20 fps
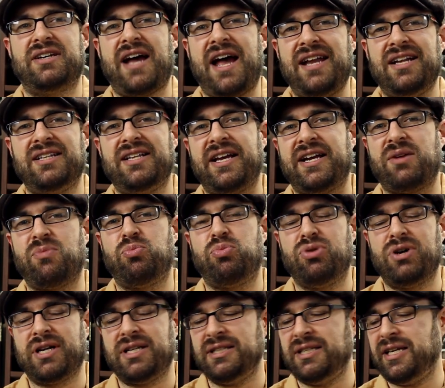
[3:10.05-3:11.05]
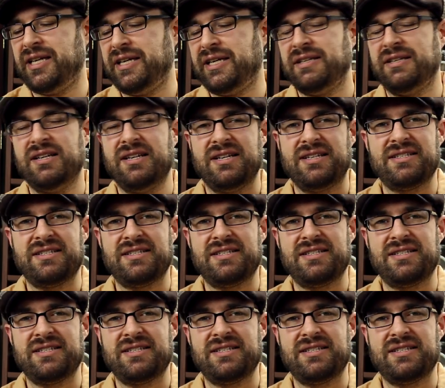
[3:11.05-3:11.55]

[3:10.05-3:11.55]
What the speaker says: kind of like a prickly